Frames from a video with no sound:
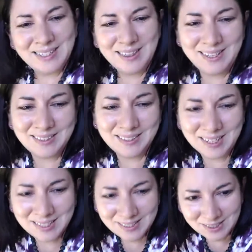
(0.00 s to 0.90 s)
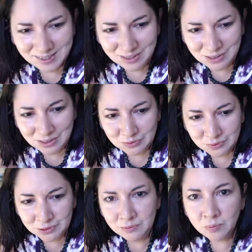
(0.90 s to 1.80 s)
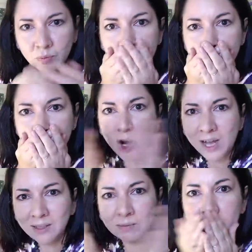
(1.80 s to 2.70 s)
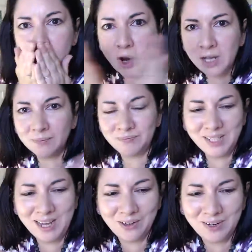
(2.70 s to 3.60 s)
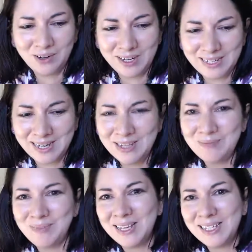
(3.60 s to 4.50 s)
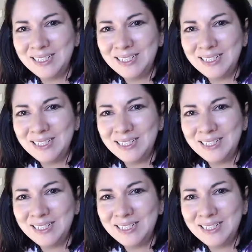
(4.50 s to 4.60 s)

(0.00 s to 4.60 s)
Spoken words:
Thanks guys. Love you. Mwah, mwah. Have a great day. Bye.